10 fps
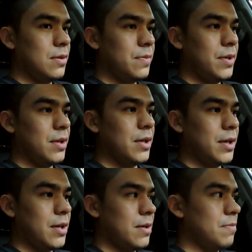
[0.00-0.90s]
I mean,
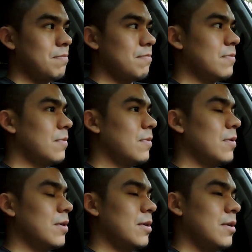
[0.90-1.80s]
like,
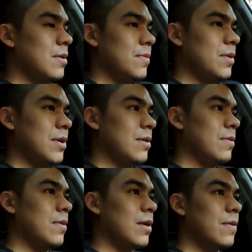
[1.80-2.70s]
but
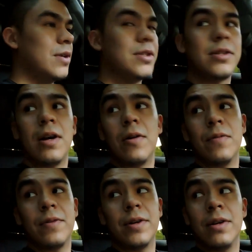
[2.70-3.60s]
whatever, I just got
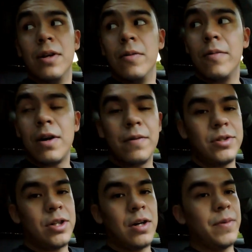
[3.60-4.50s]
over it. Whatever
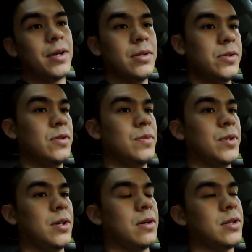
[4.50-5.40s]
job I can do to
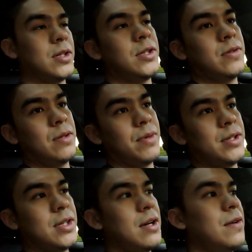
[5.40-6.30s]
my cars, I do it
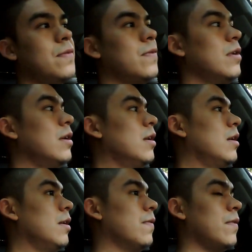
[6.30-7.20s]
myself.
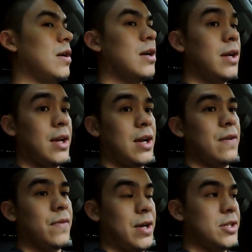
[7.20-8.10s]
If not, I
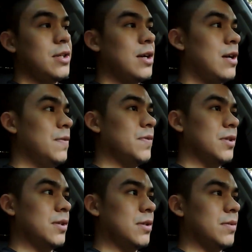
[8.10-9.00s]
actually have
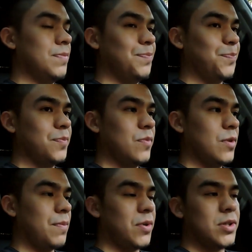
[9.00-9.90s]
a
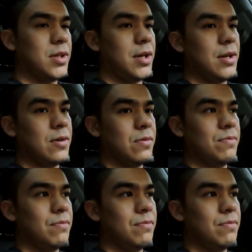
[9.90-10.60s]
person I know,